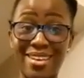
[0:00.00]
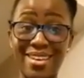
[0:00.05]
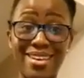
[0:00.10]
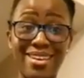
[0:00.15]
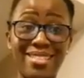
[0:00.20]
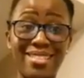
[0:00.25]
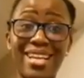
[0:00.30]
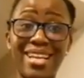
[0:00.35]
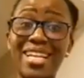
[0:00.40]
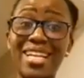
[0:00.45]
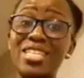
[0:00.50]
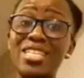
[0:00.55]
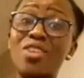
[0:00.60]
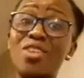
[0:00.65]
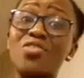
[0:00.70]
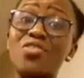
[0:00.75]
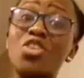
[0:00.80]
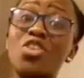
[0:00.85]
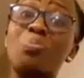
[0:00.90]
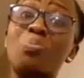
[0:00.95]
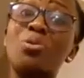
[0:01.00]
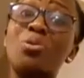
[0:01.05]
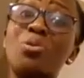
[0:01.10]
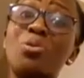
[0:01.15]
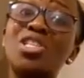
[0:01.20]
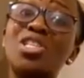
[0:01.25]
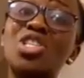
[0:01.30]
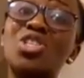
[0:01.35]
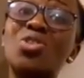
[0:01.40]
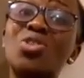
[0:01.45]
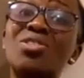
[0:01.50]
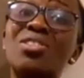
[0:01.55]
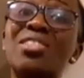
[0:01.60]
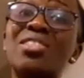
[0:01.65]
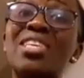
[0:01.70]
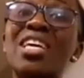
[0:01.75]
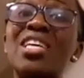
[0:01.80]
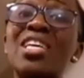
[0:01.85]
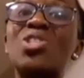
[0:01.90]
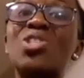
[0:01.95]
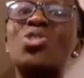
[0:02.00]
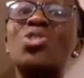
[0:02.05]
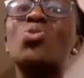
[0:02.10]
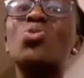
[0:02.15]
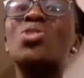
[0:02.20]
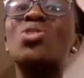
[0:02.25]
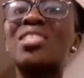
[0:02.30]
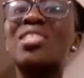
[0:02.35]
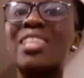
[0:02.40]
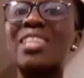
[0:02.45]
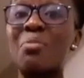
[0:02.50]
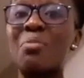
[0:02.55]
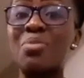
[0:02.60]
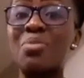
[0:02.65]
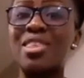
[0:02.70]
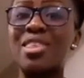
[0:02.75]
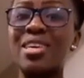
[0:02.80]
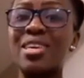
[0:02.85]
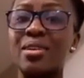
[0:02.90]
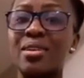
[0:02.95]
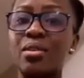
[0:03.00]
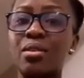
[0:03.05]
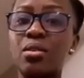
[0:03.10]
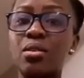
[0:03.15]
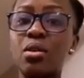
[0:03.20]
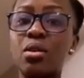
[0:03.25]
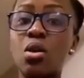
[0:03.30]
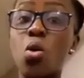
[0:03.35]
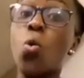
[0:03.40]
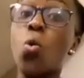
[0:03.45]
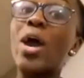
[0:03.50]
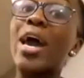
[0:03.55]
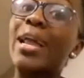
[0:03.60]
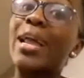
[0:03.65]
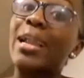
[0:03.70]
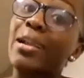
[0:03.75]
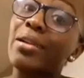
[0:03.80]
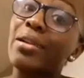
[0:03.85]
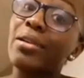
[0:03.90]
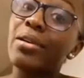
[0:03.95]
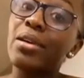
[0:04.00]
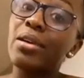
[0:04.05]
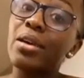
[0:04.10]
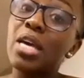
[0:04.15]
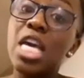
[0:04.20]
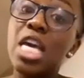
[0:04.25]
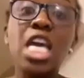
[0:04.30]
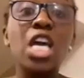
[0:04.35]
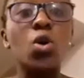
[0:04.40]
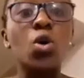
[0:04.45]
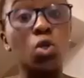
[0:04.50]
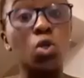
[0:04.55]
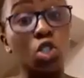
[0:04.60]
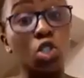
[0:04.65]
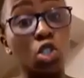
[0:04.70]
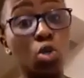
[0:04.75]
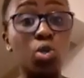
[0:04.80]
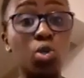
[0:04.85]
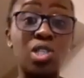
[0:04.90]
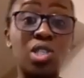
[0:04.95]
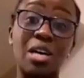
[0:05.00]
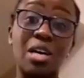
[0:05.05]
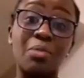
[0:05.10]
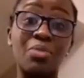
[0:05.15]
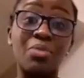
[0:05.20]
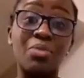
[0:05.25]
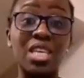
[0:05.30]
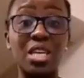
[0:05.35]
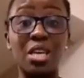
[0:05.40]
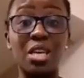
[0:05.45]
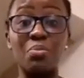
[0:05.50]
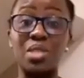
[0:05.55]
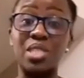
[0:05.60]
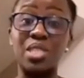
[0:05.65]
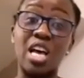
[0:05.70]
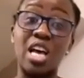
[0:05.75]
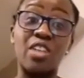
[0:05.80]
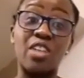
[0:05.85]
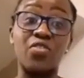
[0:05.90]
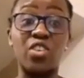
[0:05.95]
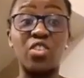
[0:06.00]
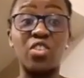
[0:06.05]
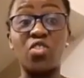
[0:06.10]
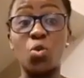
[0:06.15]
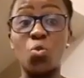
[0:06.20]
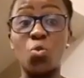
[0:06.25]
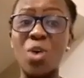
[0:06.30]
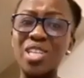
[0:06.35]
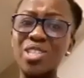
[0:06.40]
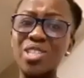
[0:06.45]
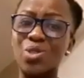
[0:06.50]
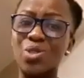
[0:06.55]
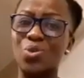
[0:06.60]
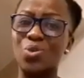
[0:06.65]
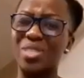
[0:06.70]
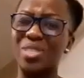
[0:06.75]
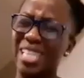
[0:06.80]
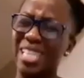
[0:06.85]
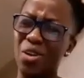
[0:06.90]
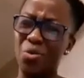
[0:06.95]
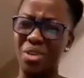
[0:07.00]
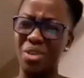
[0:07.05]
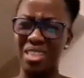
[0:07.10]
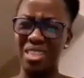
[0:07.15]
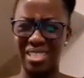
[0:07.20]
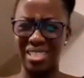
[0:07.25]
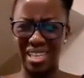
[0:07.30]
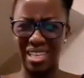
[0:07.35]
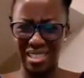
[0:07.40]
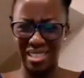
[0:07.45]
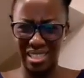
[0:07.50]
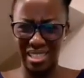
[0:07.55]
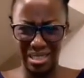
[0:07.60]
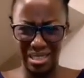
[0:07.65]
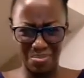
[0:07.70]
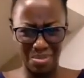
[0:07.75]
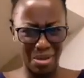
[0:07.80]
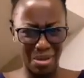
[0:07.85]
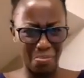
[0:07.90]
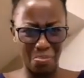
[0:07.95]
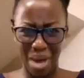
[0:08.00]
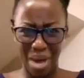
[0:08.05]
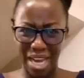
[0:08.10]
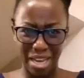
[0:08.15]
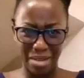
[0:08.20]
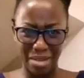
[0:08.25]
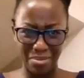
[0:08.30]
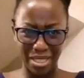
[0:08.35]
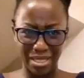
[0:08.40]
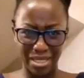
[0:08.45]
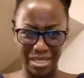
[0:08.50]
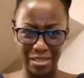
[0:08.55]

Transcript: The leader of the opposition says, do something. Well, he could do something himself if he wants to deal with sexism in parliament.